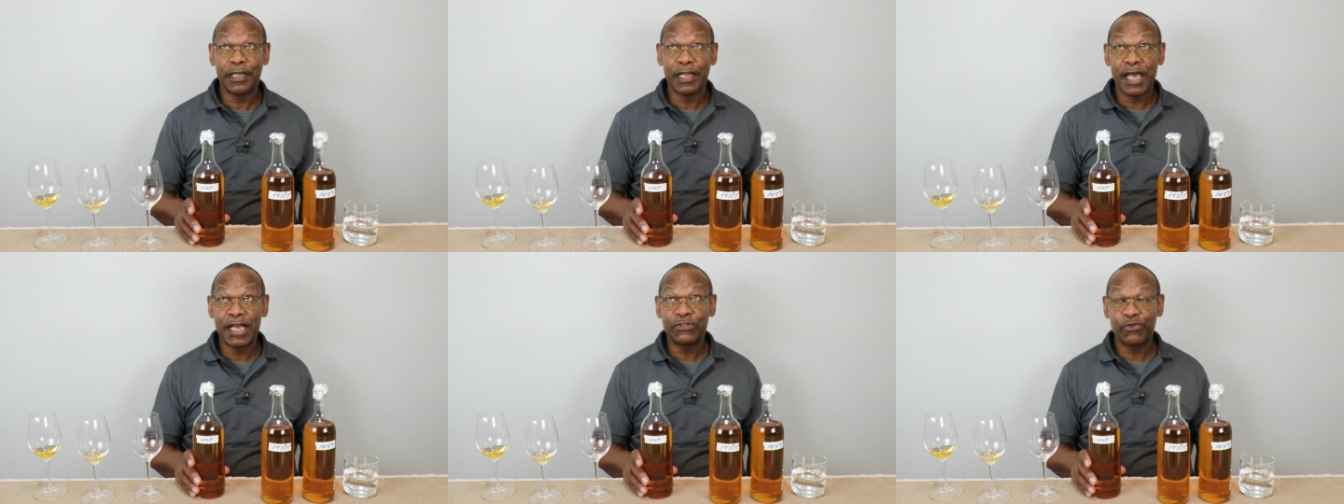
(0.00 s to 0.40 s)

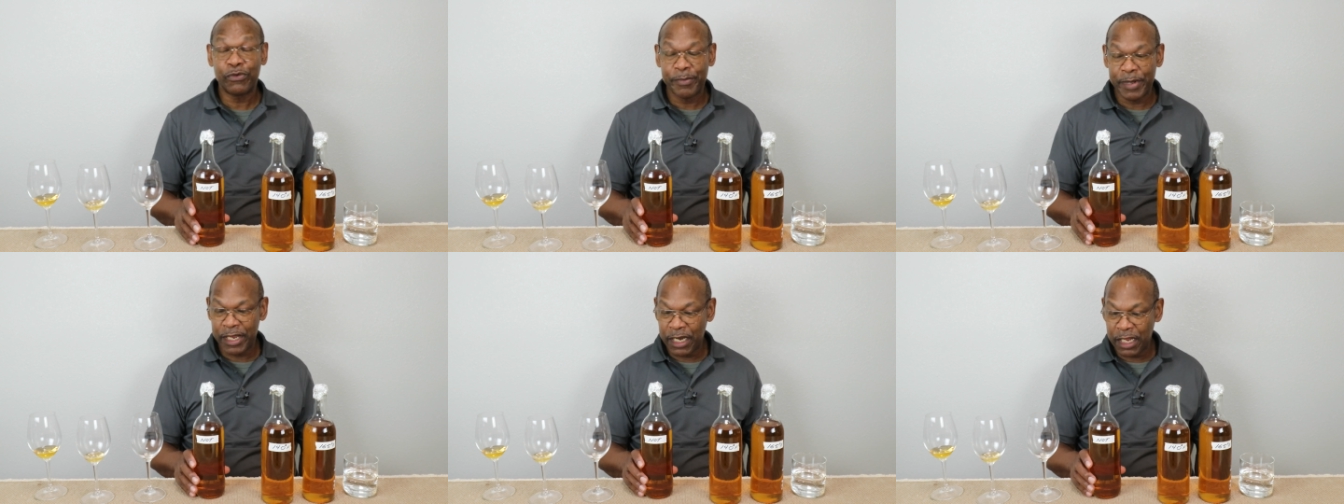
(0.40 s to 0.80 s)
last
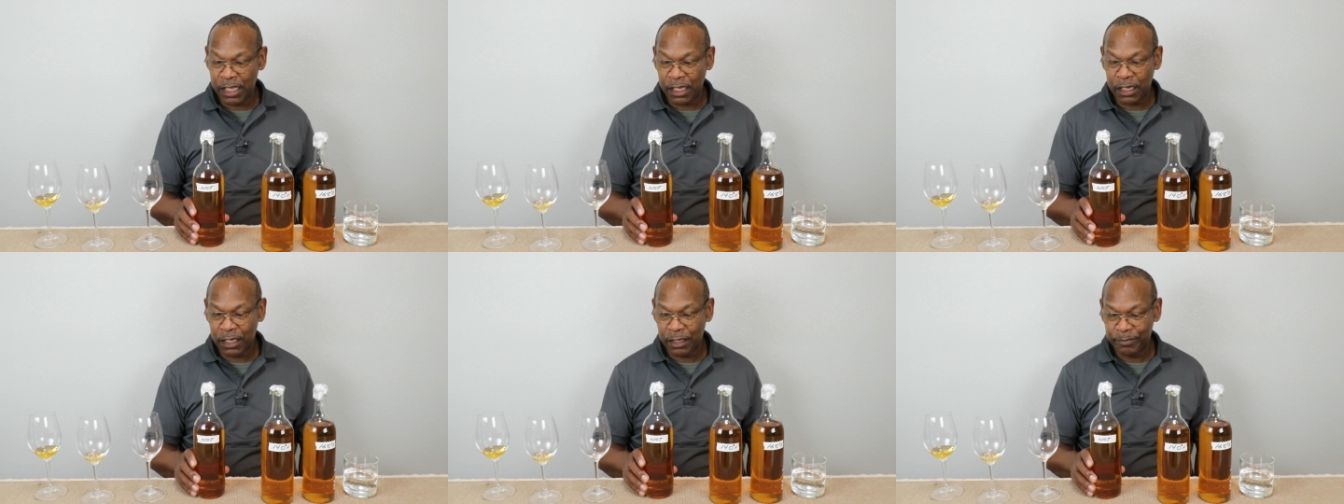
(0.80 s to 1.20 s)

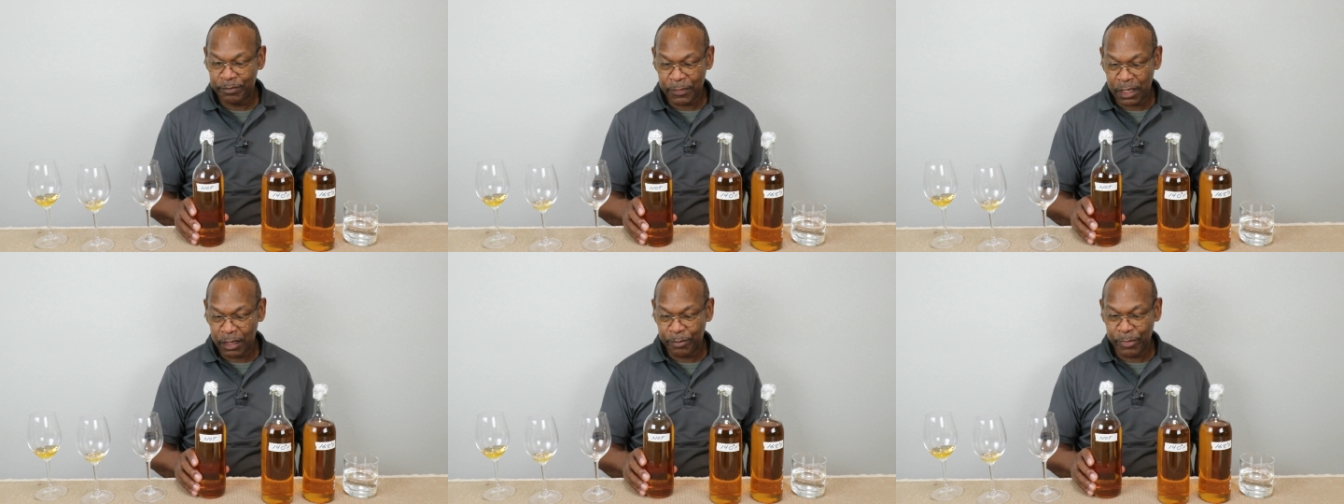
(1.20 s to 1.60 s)

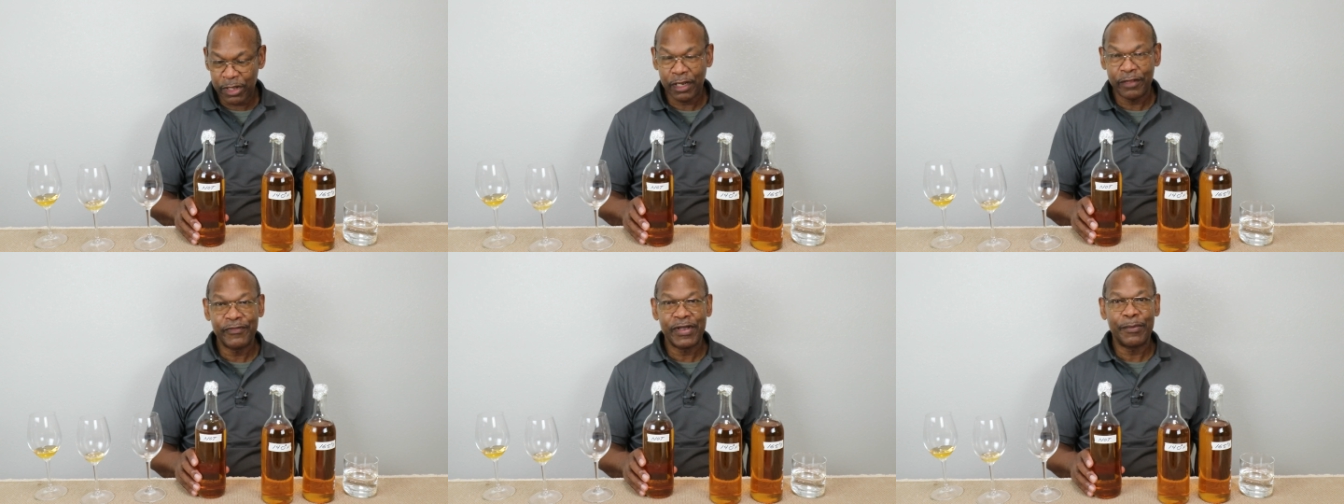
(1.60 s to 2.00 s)
remaining
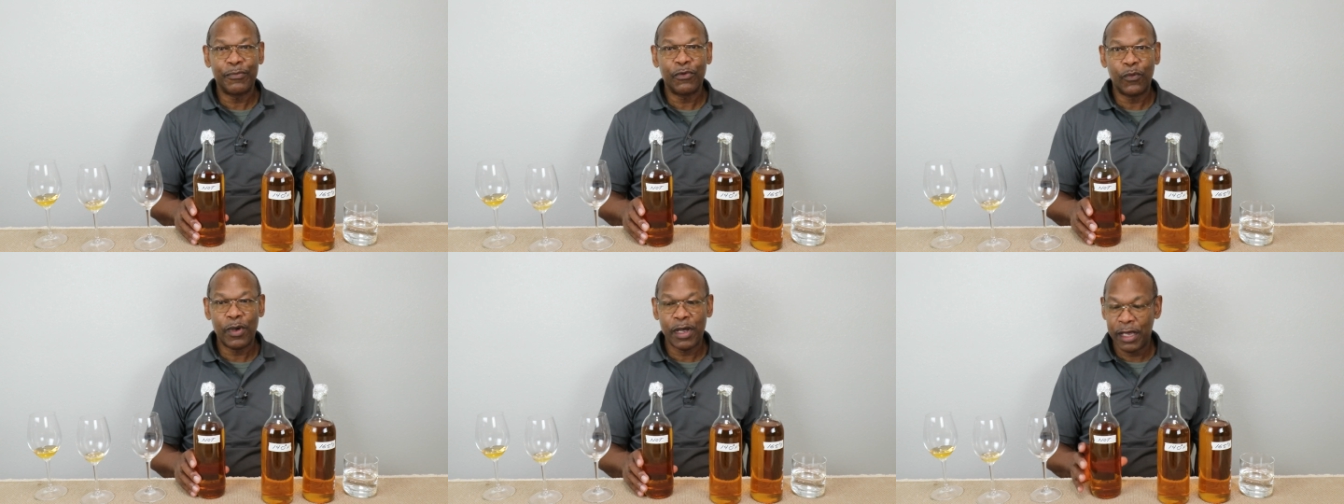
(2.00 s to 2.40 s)
bottle of
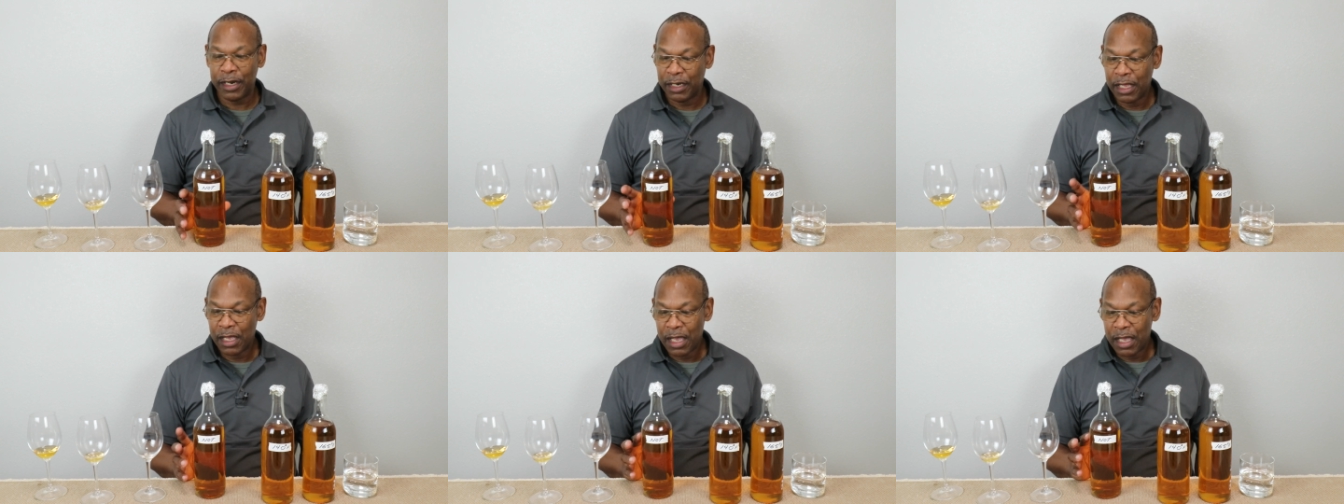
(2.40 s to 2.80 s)
apple wine,